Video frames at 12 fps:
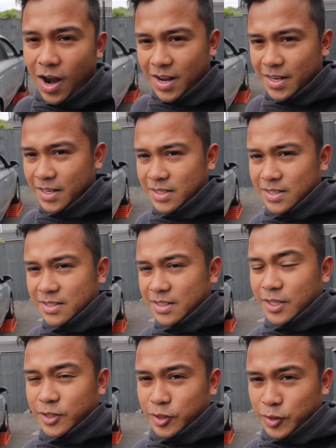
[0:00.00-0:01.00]
I
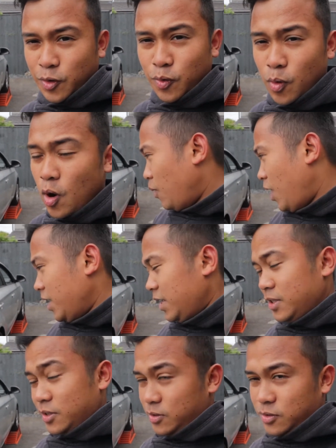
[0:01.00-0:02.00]
need to do, what I
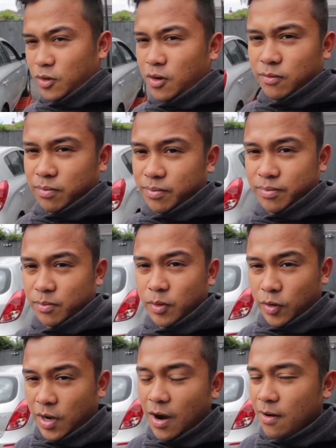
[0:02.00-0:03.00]
need to sort of
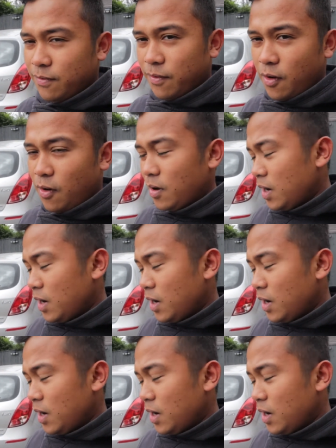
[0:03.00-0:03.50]
look out for.